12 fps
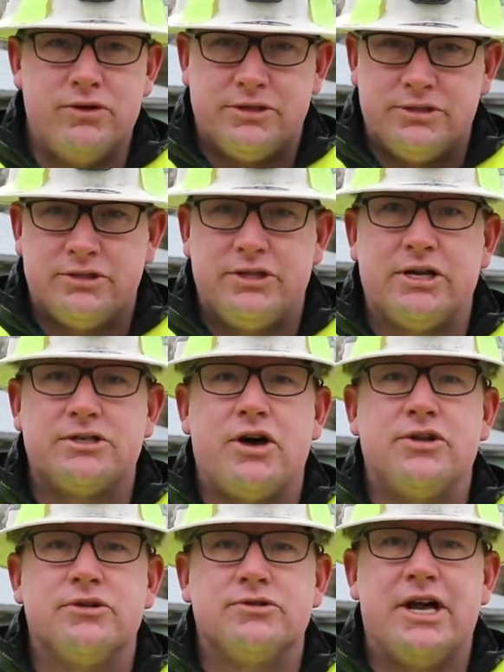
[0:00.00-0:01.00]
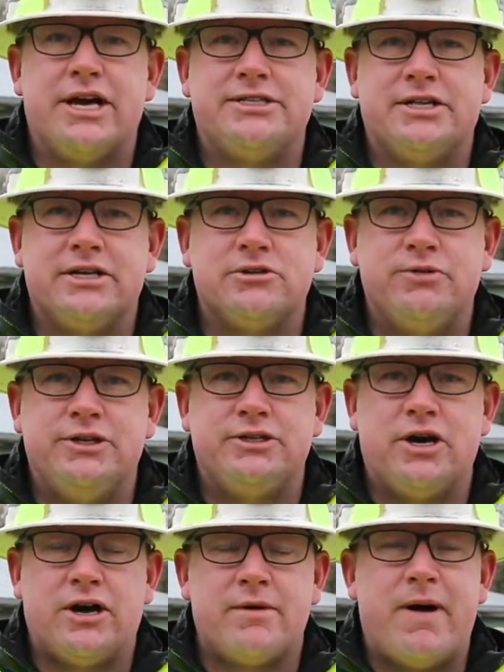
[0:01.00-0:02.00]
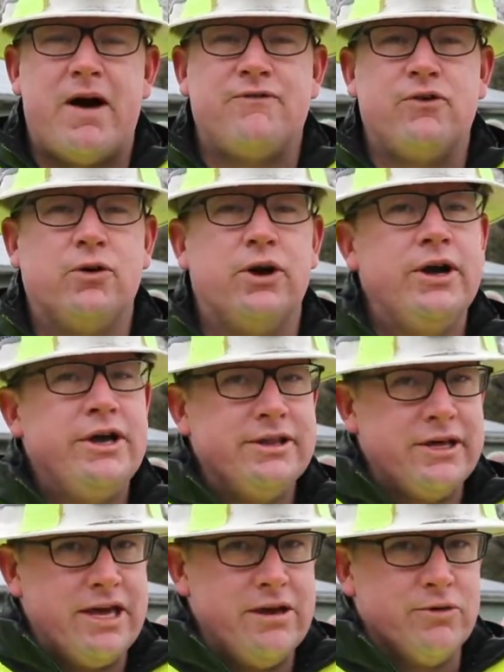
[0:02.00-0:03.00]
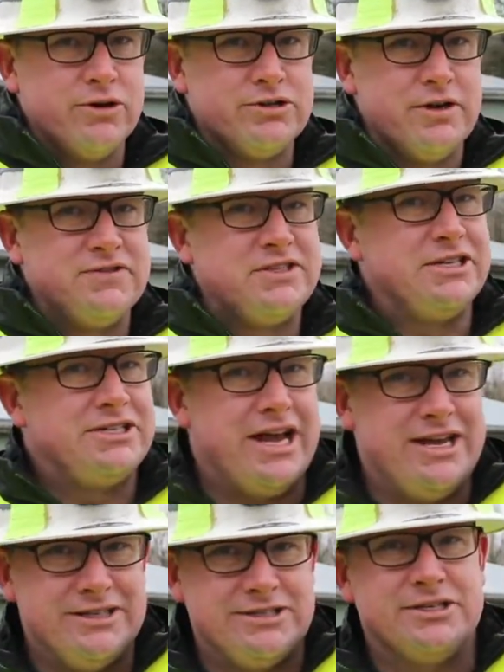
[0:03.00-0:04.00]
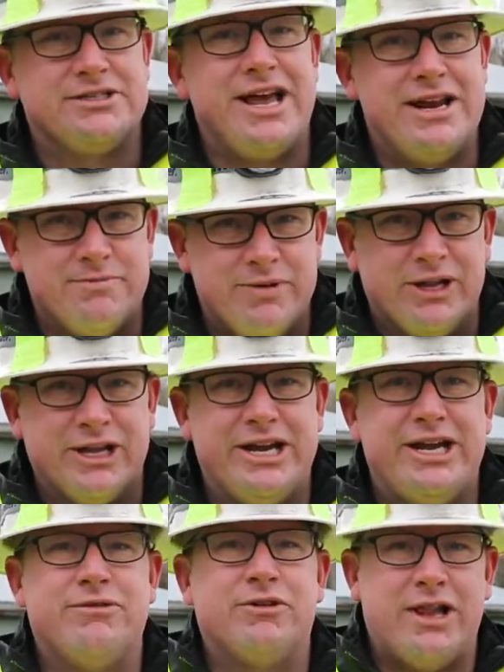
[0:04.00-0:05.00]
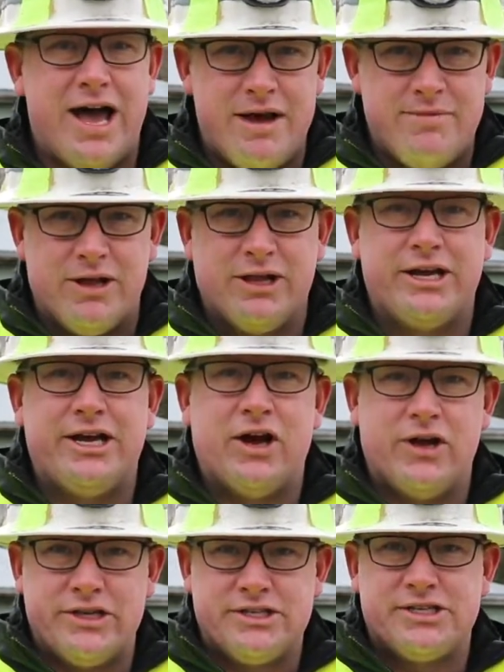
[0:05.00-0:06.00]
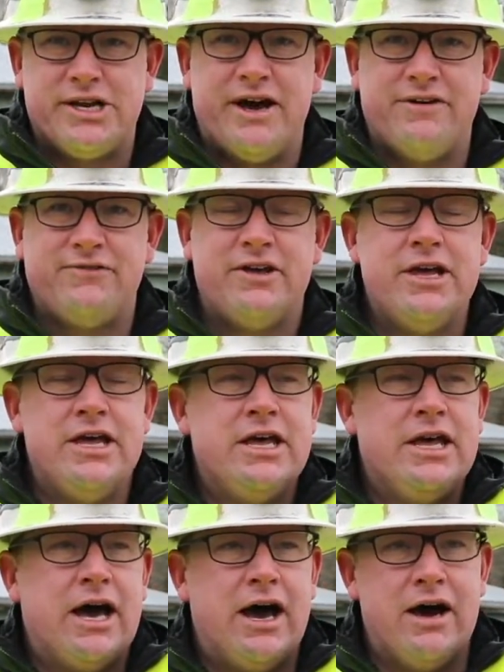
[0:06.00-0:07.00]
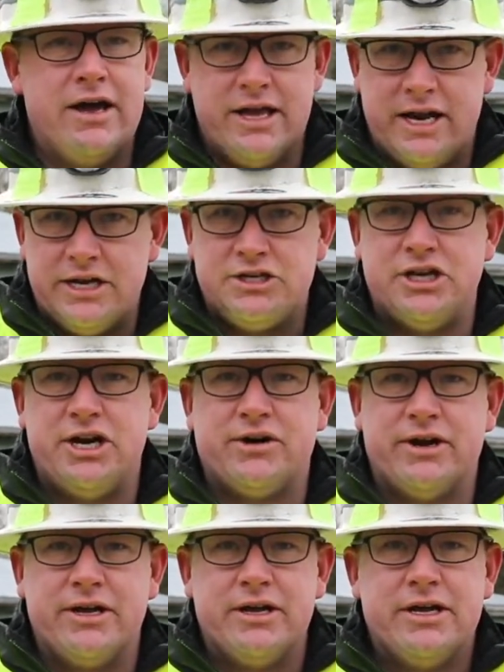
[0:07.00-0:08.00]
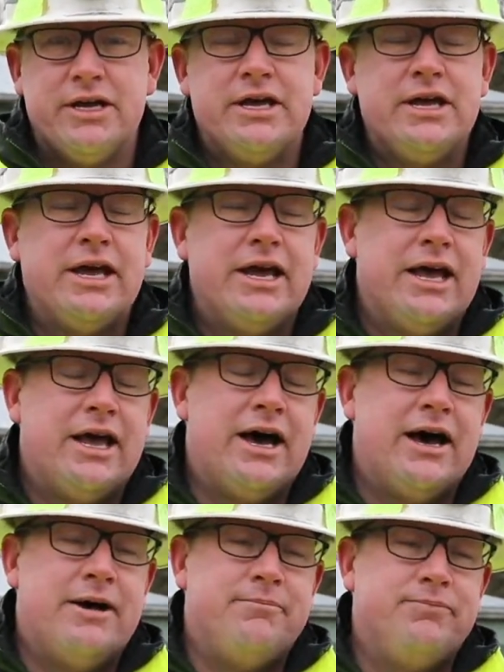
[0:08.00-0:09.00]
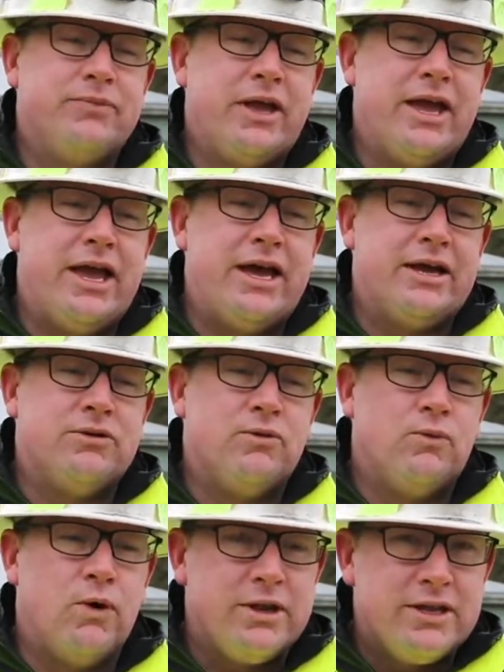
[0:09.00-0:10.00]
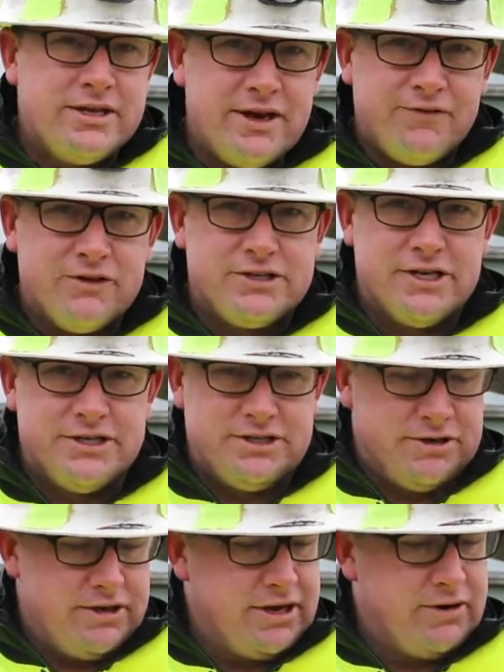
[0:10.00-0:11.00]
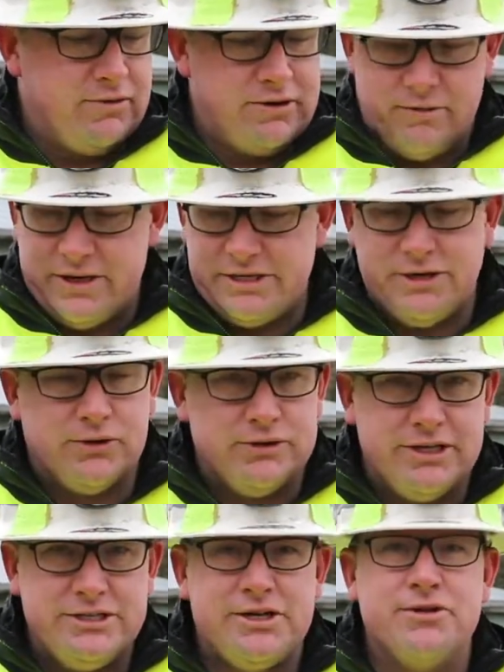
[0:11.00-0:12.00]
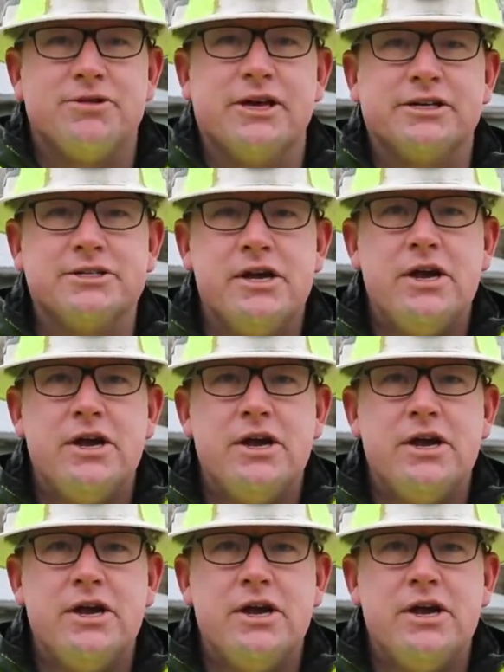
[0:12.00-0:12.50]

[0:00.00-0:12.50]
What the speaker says: it does all those nice things we talk about for the keywords of sustainability, reliability, all this stuff in engineering. And one of the differences, you're thinking, well, why is he holding these two things?